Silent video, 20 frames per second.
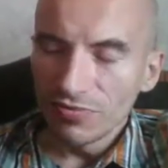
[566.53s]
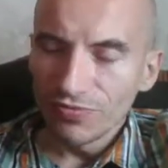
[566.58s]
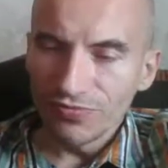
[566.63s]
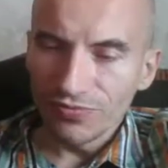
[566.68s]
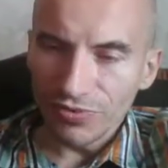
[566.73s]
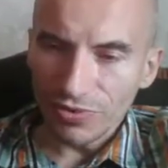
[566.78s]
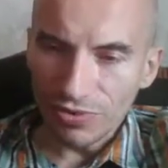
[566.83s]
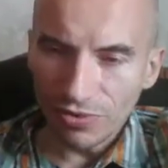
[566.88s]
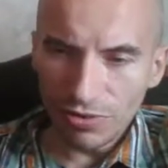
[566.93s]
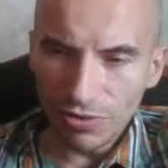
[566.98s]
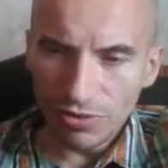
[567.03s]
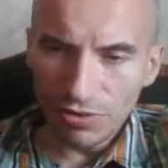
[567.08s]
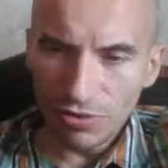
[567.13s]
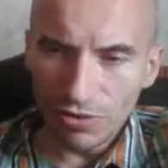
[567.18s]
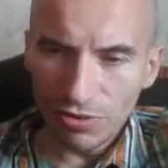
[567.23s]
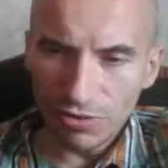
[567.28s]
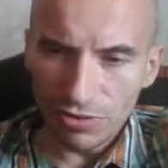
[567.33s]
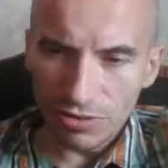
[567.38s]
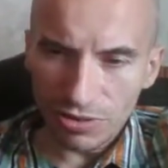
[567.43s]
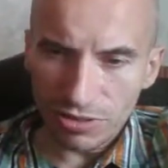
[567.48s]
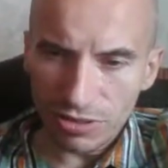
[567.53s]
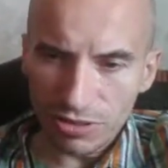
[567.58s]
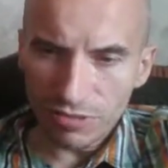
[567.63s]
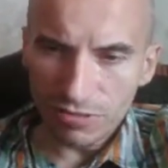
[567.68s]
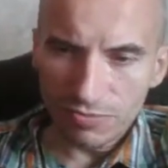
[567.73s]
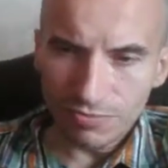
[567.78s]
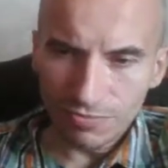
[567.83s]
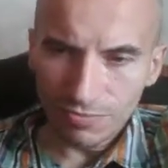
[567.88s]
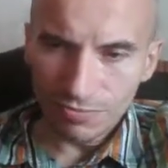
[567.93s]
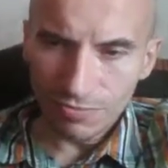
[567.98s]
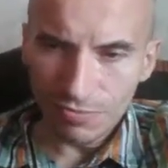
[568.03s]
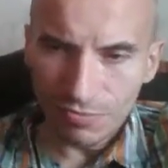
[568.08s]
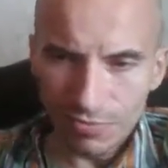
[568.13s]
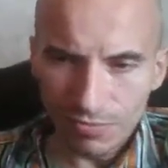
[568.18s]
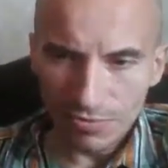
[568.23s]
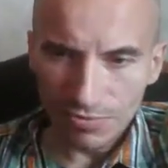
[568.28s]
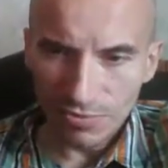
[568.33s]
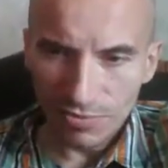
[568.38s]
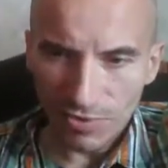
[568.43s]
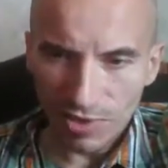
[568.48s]
Folks,
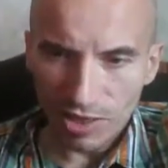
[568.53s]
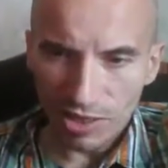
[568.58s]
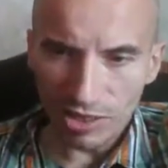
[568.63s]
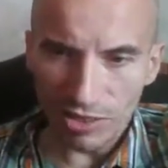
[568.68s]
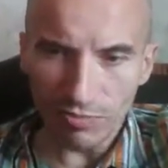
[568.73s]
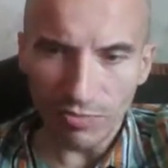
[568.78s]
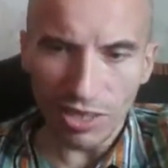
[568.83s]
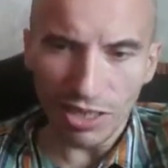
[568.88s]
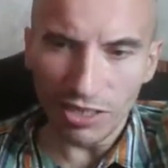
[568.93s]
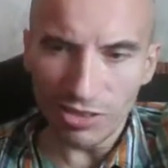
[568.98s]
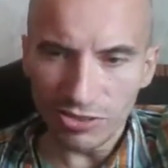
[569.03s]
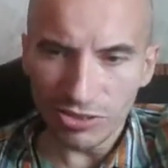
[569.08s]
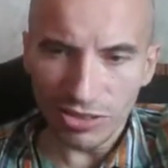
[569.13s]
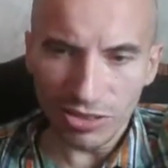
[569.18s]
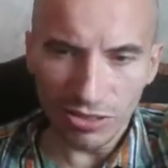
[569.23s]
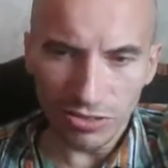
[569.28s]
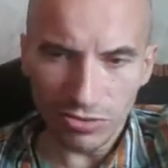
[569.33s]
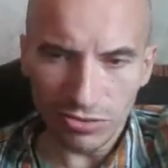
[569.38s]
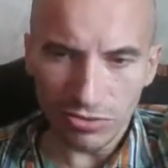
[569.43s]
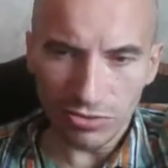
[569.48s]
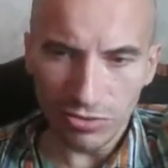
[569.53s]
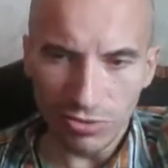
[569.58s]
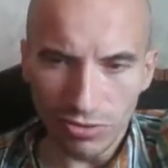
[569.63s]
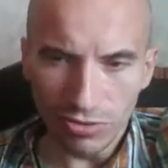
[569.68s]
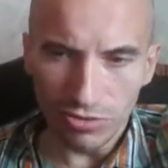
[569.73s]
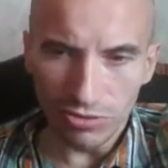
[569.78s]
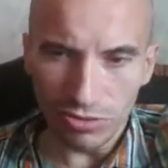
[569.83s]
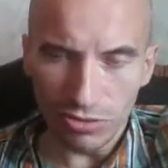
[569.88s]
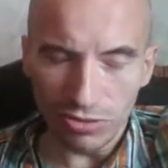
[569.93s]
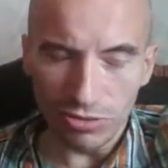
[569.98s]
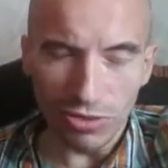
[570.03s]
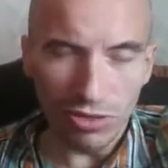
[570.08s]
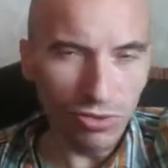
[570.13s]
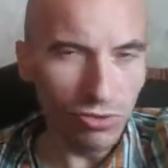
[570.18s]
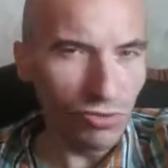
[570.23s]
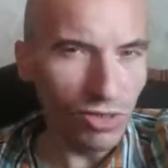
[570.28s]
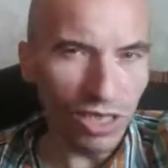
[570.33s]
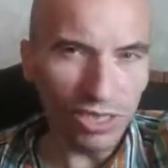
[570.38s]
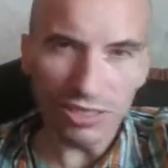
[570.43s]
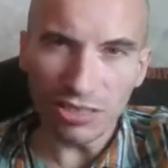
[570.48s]
in my childhood,
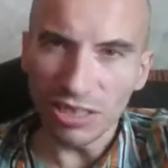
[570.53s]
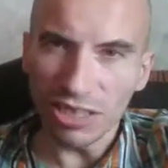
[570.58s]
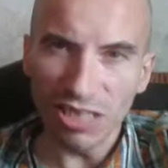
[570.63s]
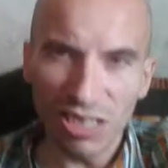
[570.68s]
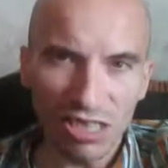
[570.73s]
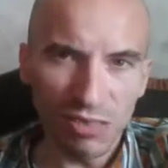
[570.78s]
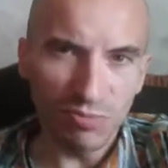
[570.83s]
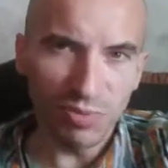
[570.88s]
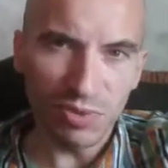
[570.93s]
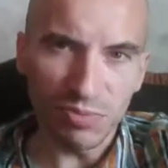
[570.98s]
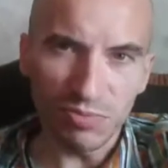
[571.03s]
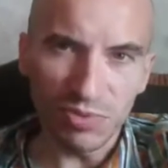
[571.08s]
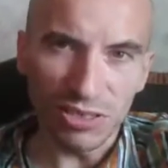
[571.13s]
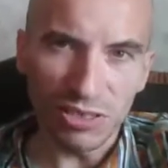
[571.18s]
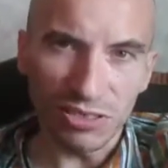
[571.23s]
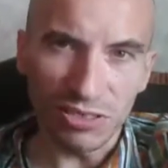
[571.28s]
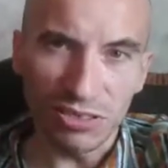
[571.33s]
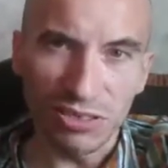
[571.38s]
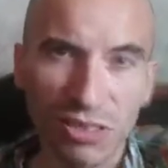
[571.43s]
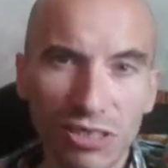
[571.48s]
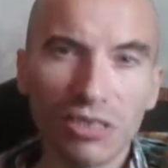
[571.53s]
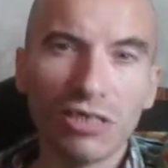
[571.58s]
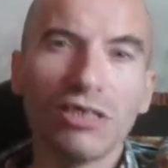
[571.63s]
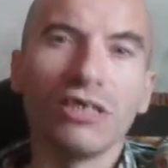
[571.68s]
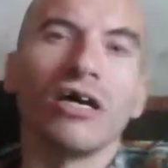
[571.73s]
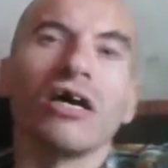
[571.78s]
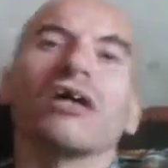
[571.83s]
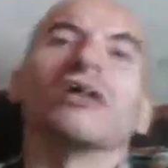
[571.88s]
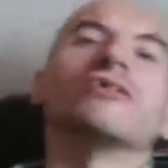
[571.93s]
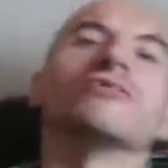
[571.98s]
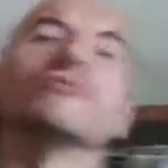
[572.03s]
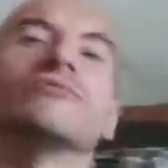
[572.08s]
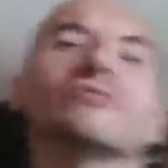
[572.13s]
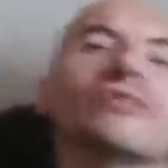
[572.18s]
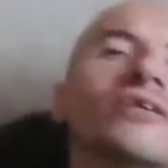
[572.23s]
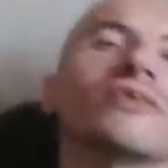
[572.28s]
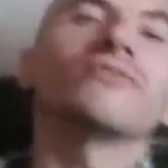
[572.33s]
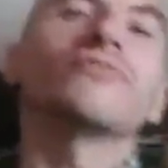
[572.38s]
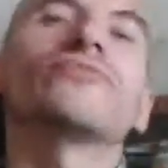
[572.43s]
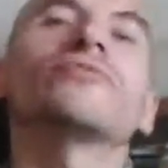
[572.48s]
no one helped me, and
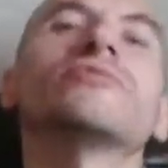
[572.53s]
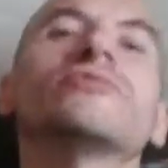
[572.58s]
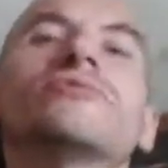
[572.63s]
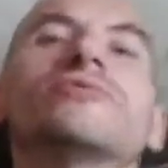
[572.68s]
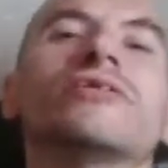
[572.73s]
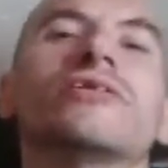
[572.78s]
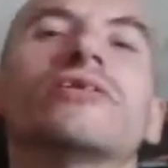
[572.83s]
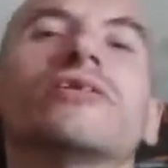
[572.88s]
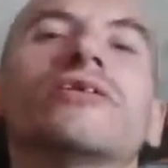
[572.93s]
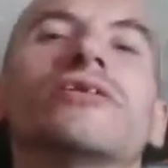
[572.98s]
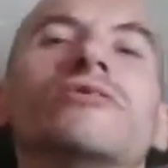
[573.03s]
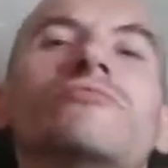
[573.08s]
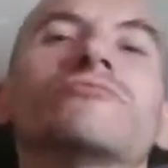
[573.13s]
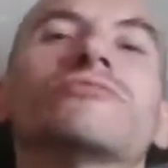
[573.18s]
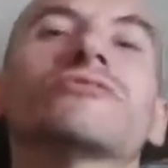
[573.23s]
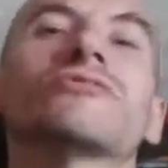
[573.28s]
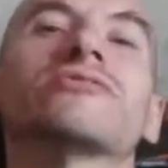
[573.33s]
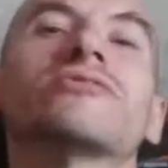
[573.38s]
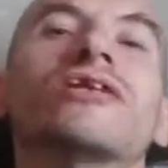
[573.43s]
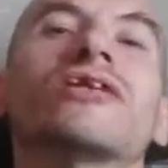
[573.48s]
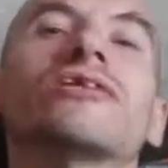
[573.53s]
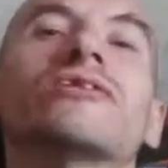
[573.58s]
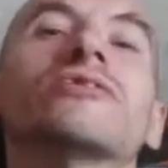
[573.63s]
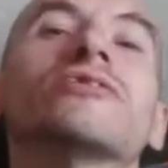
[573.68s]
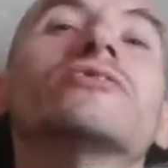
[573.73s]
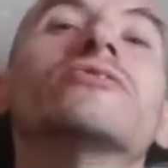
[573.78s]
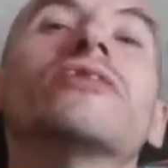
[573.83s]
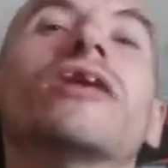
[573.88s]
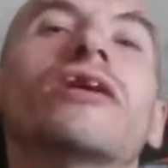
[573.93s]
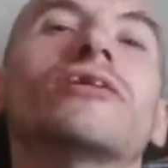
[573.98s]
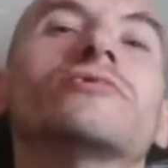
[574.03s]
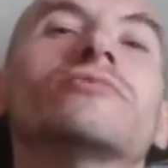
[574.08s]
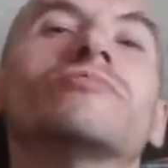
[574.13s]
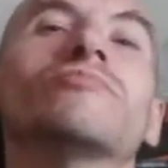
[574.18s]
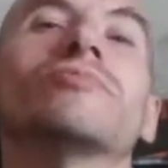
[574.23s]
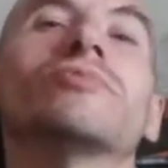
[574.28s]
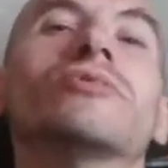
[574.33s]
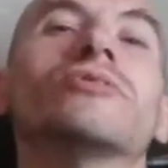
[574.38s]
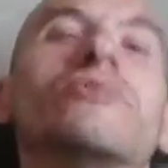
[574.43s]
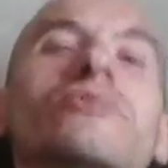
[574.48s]
every day was like a
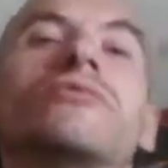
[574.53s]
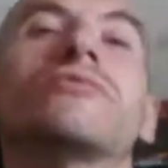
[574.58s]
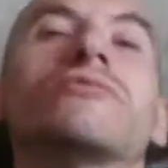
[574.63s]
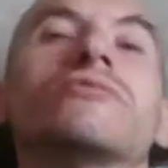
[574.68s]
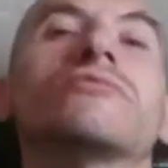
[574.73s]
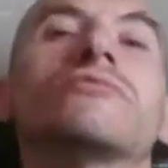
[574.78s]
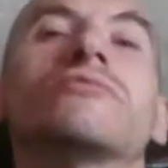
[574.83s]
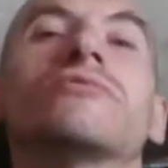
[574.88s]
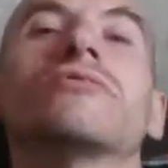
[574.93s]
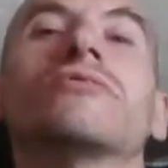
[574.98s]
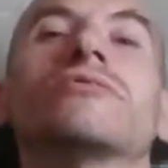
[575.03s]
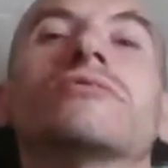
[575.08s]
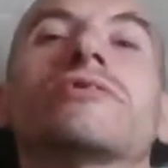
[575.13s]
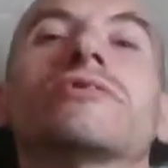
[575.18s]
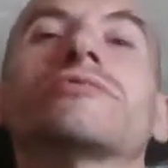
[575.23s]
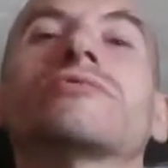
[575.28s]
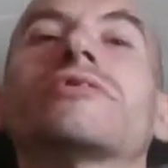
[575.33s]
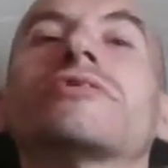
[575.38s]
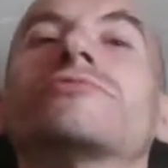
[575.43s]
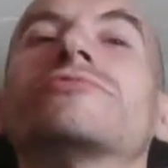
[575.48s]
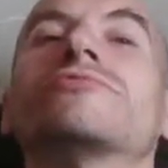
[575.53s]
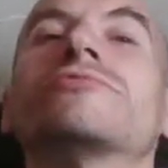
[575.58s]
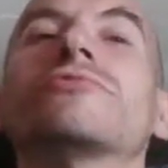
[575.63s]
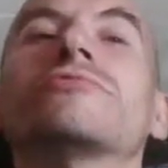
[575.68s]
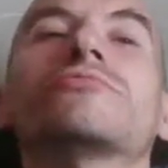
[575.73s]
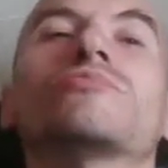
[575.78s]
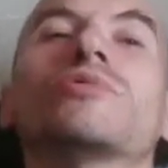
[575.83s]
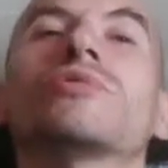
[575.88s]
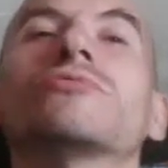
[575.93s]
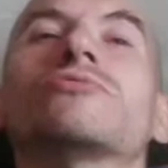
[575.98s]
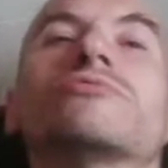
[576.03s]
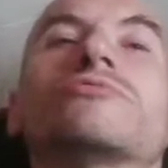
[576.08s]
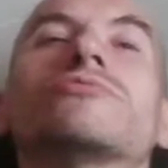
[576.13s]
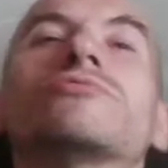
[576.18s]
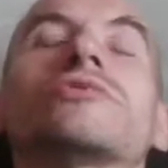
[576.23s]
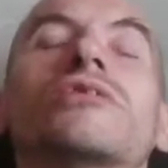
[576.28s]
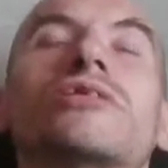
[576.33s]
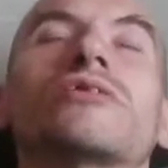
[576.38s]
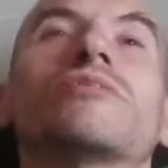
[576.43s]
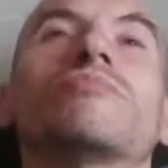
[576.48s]
nightmare that I don't want to
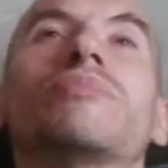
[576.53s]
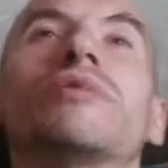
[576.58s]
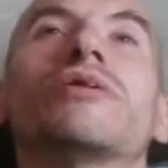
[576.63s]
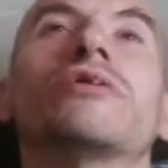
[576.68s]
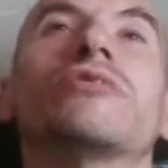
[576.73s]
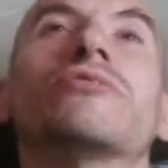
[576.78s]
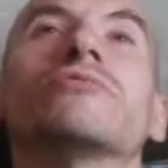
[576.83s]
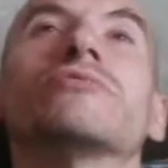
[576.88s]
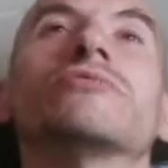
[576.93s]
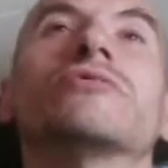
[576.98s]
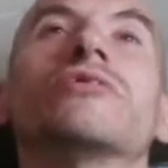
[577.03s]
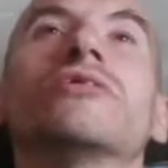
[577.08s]
talk about.